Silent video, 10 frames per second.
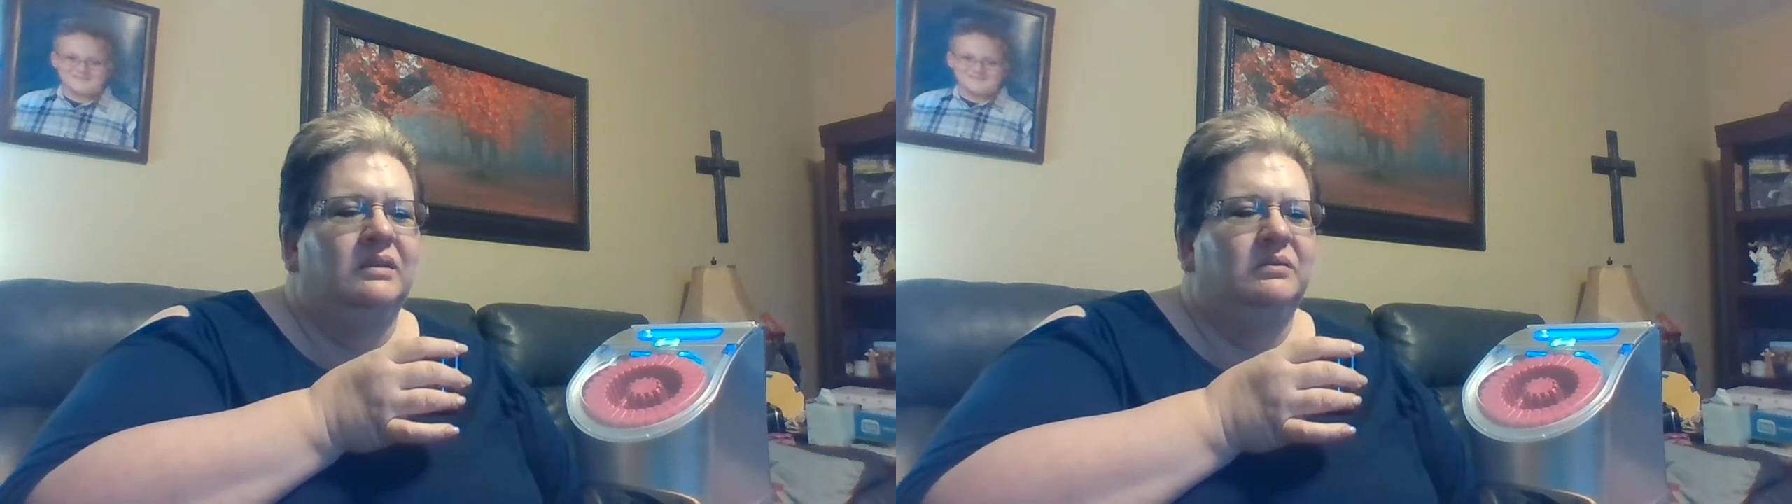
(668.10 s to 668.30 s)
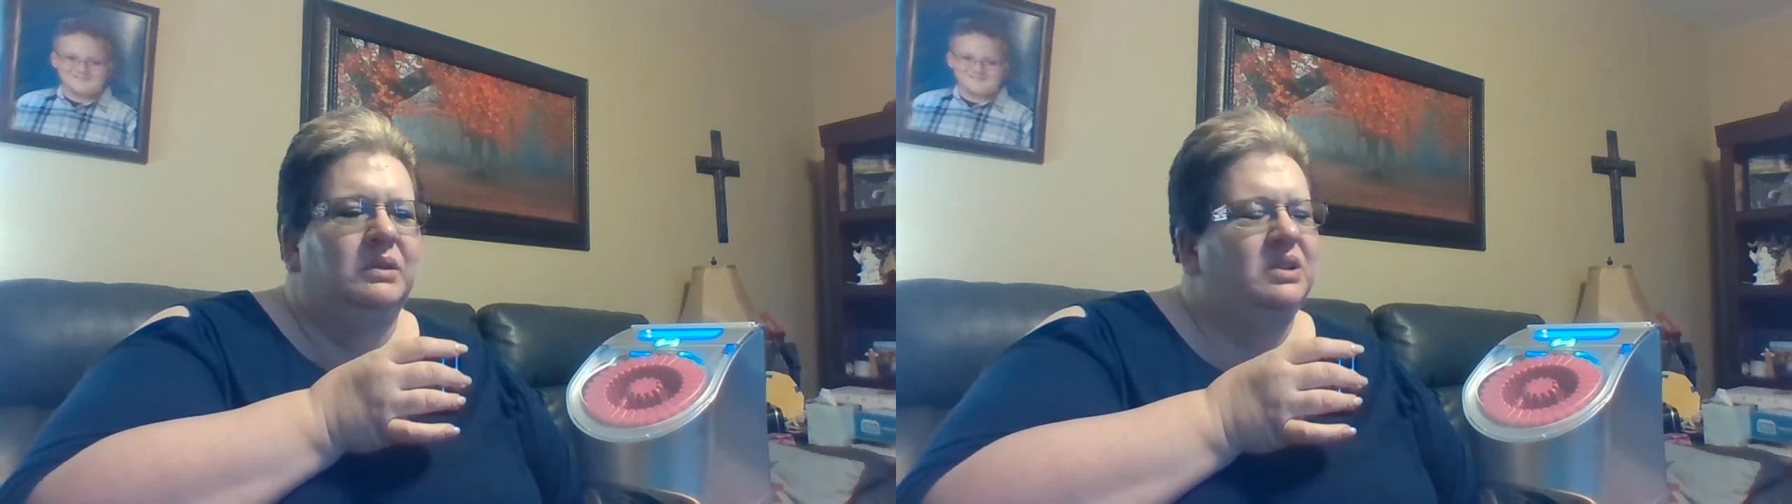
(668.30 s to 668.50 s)

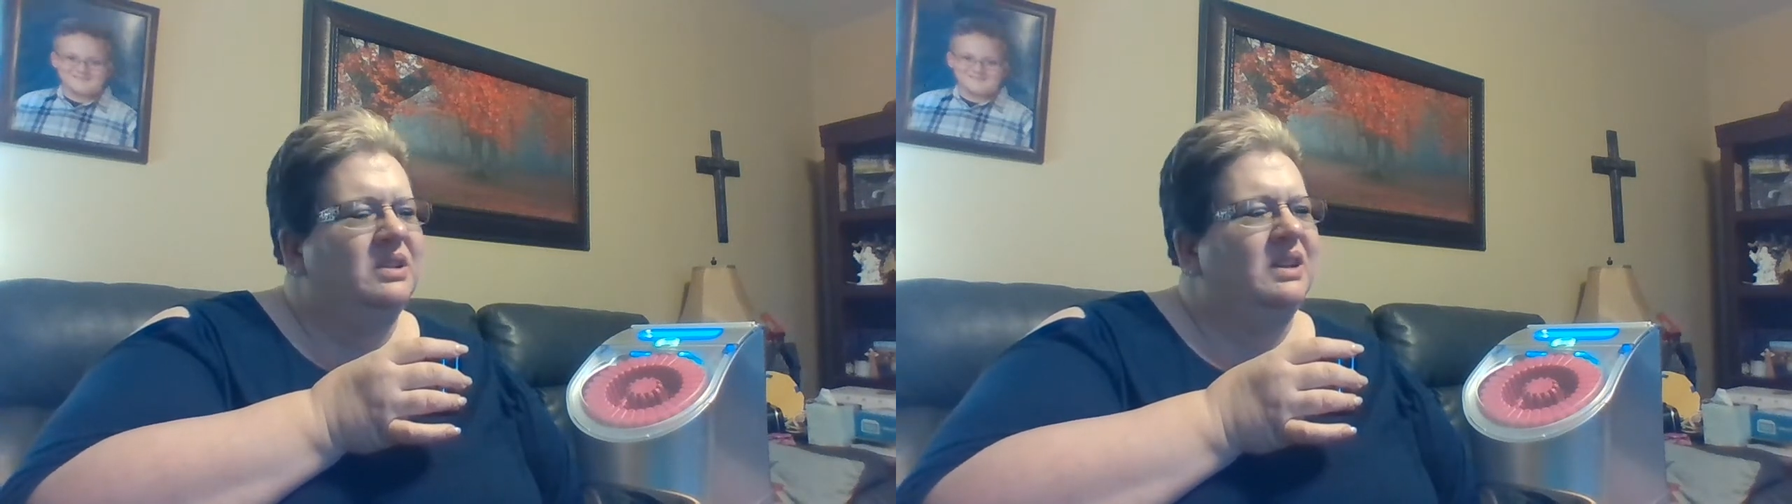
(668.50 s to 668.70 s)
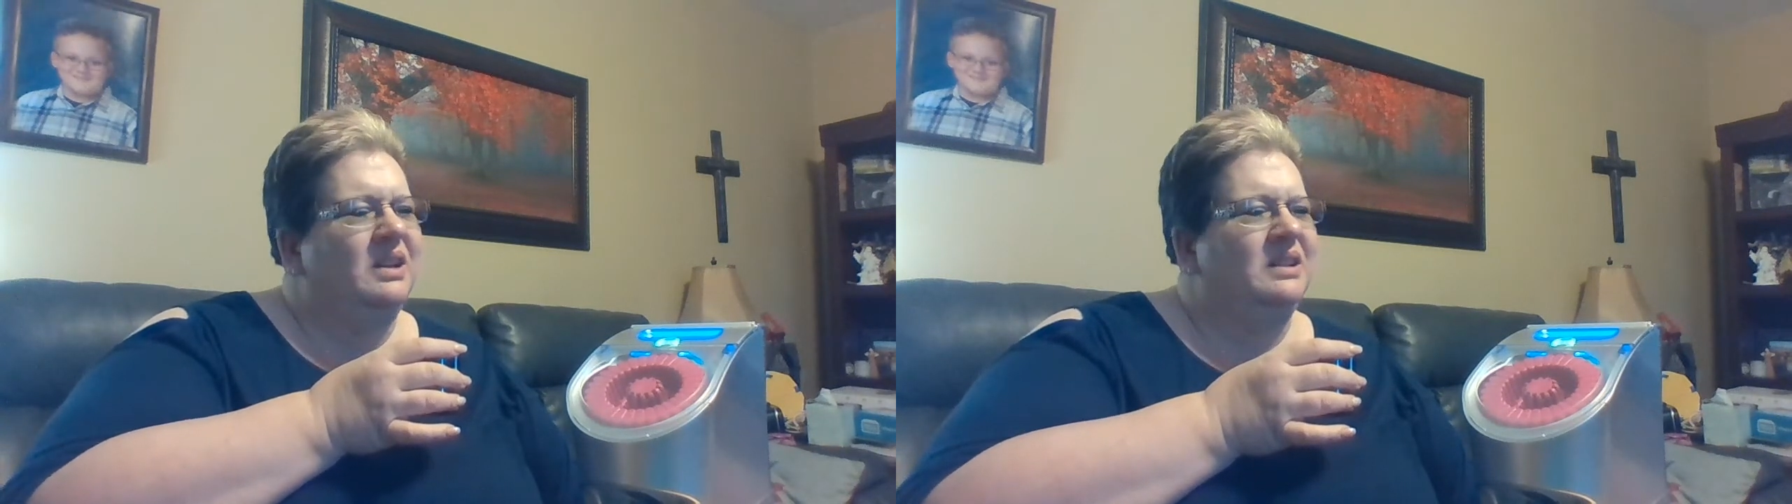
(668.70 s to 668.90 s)
Yeah,
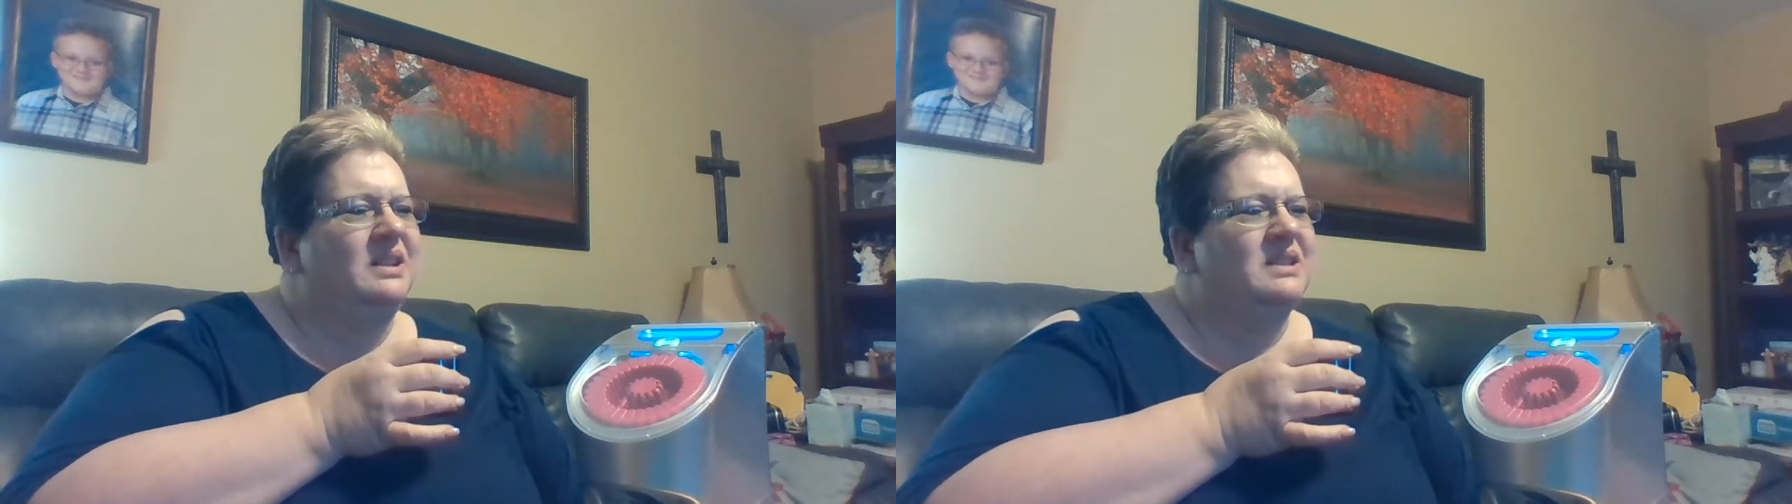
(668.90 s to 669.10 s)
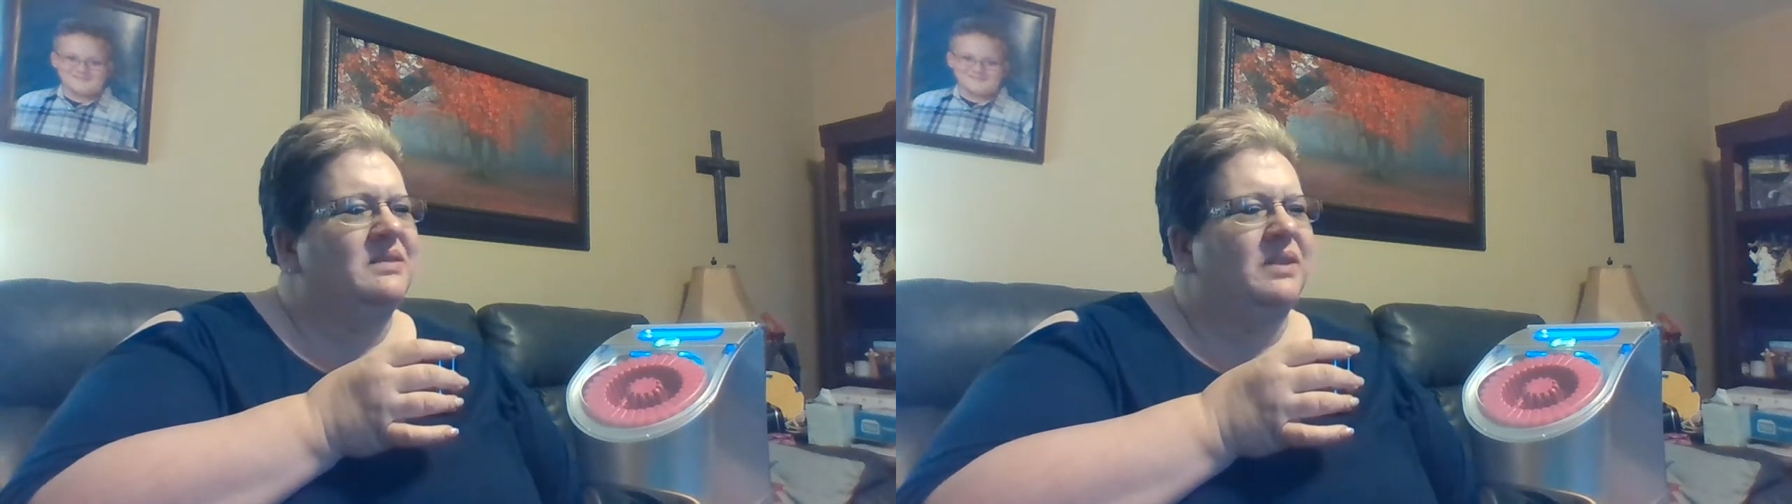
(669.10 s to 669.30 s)
well,
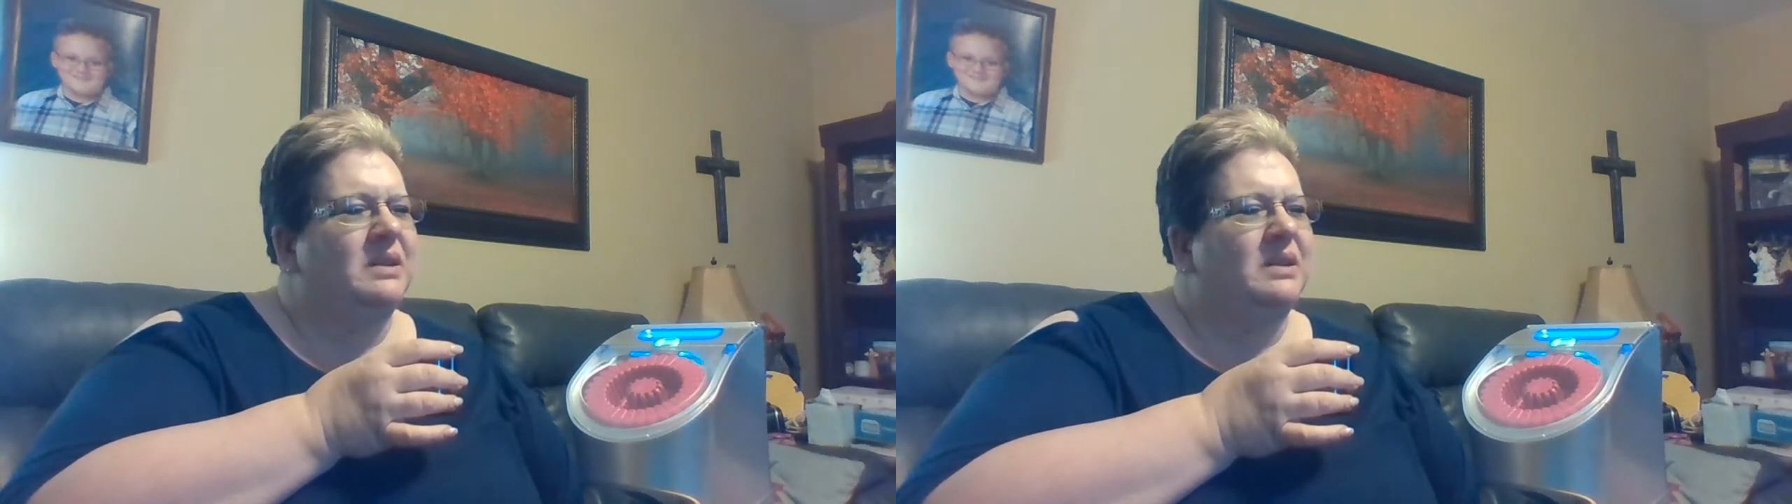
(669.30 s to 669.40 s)
you can kind